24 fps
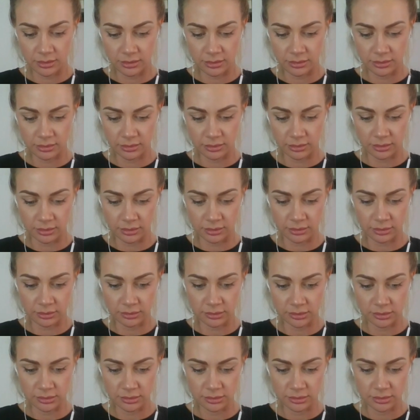Oh,
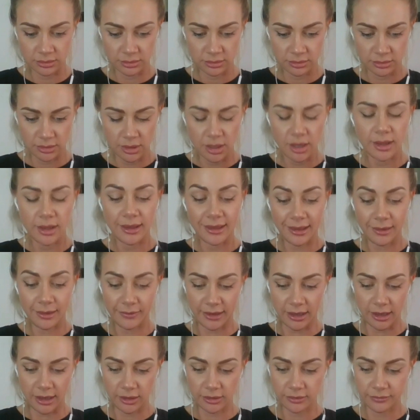God.
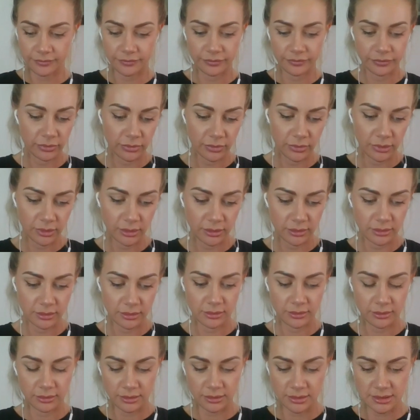Here we go.
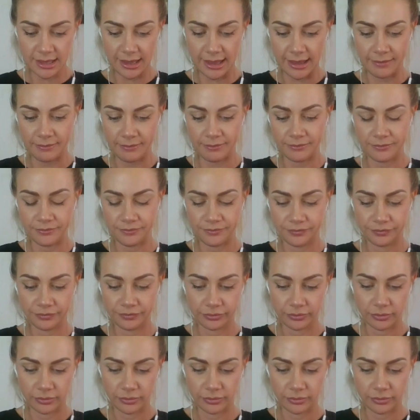10.